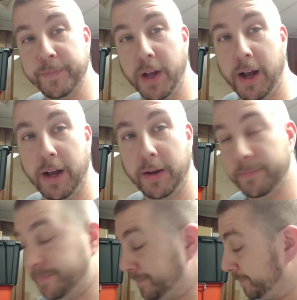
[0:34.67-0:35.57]

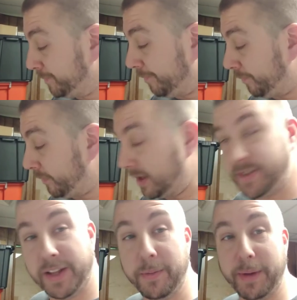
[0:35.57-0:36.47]
Um,
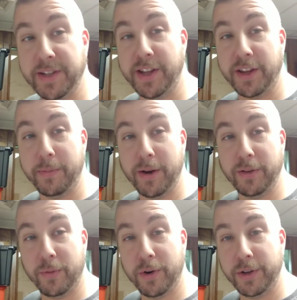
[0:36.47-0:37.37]
it's not the best incubator in
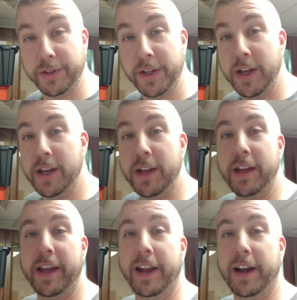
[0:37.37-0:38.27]
the world.
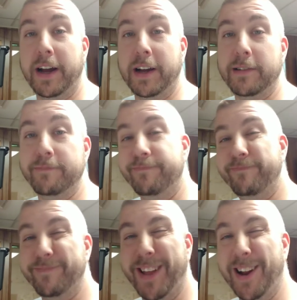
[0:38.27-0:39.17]
It uh,
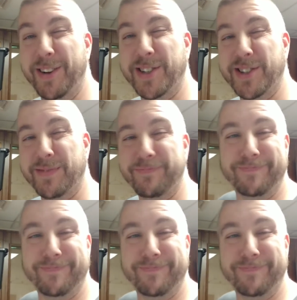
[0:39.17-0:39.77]
you know, it's just